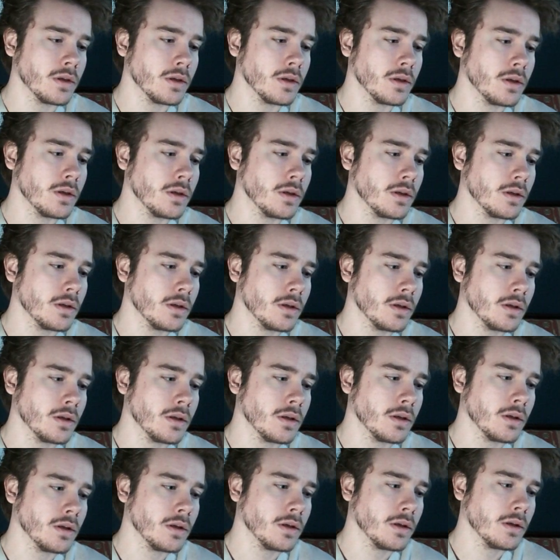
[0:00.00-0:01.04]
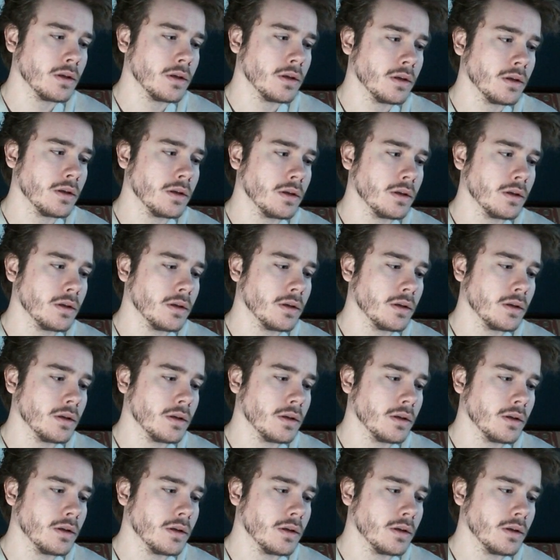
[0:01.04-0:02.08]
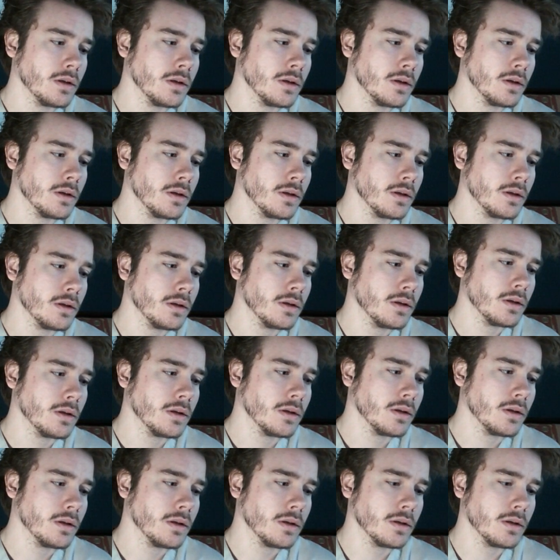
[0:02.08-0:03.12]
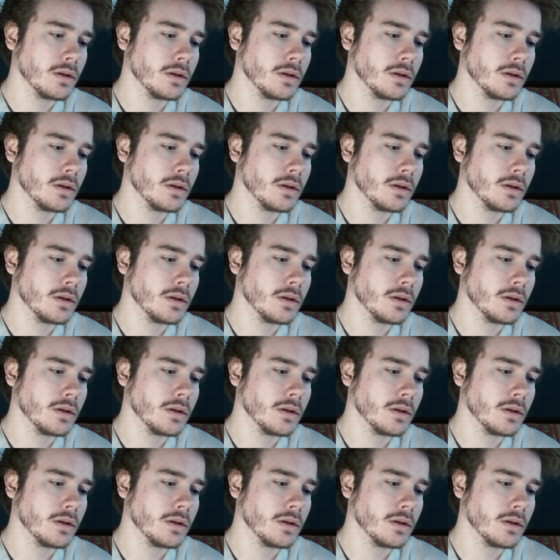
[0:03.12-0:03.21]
No one is speaking in this clip.